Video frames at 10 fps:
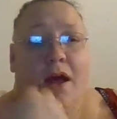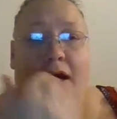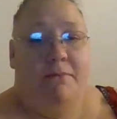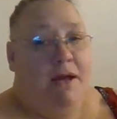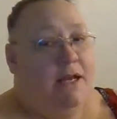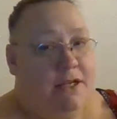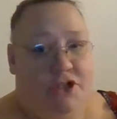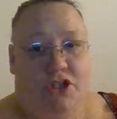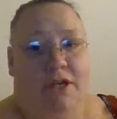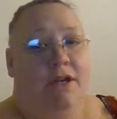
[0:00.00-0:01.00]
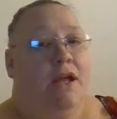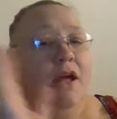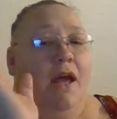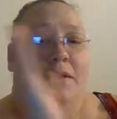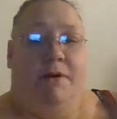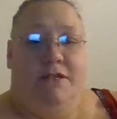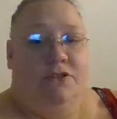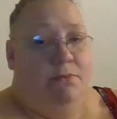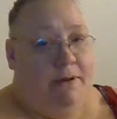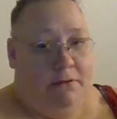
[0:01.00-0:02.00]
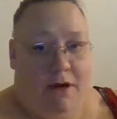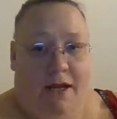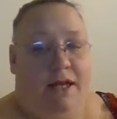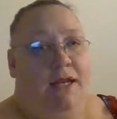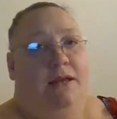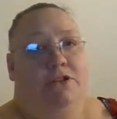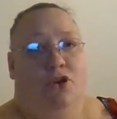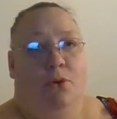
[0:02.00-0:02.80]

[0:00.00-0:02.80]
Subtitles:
and my addiction and my sobriety.